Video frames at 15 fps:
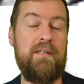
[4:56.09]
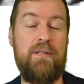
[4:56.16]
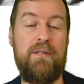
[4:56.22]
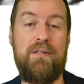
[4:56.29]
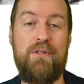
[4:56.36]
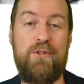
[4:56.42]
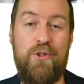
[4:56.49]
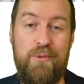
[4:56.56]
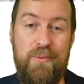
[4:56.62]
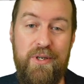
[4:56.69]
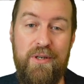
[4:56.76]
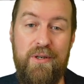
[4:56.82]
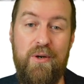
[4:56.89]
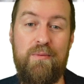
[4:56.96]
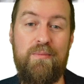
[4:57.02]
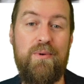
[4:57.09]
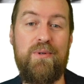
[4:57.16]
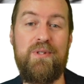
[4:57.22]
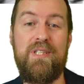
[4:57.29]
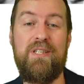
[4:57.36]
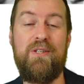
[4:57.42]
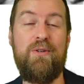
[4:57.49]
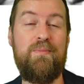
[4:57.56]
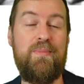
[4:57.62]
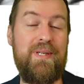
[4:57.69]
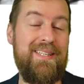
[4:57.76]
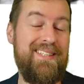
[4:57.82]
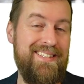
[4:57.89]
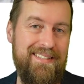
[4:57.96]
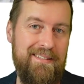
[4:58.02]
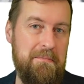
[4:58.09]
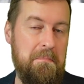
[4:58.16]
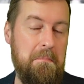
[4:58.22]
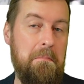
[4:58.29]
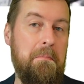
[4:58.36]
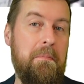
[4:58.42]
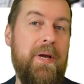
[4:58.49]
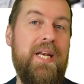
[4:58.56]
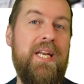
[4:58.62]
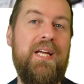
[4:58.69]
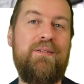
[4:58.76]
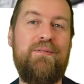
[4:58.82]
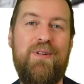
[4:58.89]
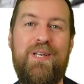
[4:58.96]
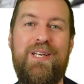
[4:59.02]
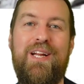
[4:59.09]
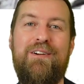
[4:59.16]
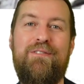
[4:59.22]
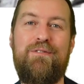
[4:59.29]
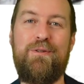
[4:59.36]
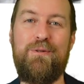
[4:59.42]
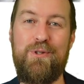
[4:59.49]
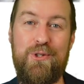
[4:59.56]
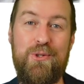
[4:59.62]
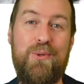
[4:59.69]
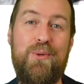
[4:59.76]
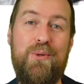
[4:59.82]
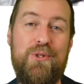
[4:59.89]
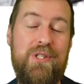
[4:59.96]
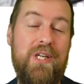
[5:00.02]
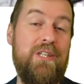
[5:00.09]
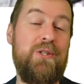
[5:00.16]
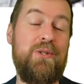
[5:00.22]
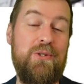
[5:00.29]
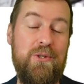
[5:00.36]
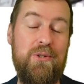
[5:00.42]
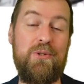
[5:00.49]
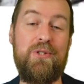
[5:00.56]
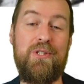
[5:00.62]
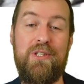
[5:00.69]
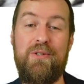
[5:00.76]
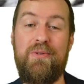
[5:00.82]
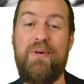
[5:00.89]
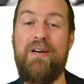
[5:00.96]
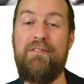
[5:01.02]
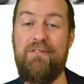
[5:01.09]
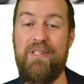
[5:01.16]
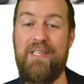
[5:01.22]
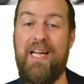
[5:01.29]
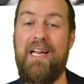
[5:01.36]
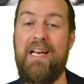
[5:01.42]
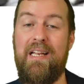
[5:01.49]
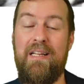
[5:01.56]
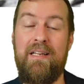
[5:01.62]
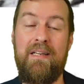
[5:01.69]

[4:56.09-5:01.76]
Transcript: your Jupyter notebooks, it could be many of the different tools that you use in your everyday